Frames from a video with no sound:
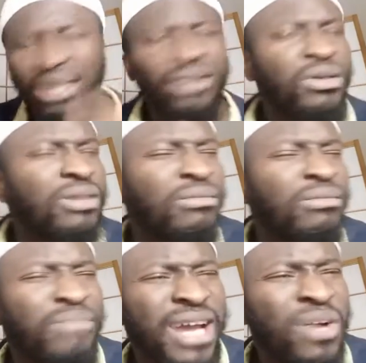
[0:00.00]
by the way,
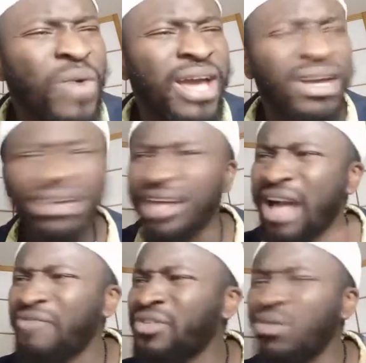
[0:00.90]
Hafsa,
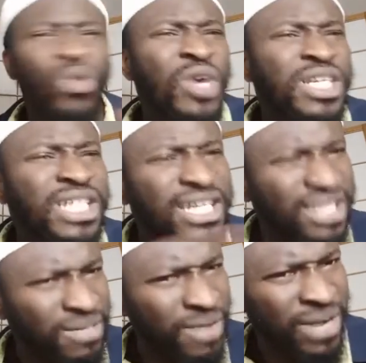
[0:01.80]
who is she? Did she
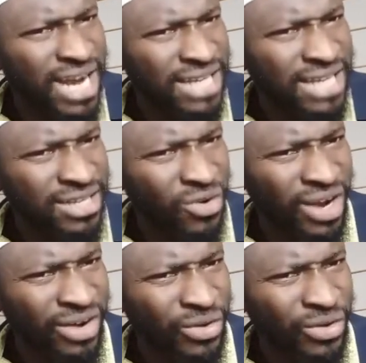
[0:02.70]
memorize the Quran also?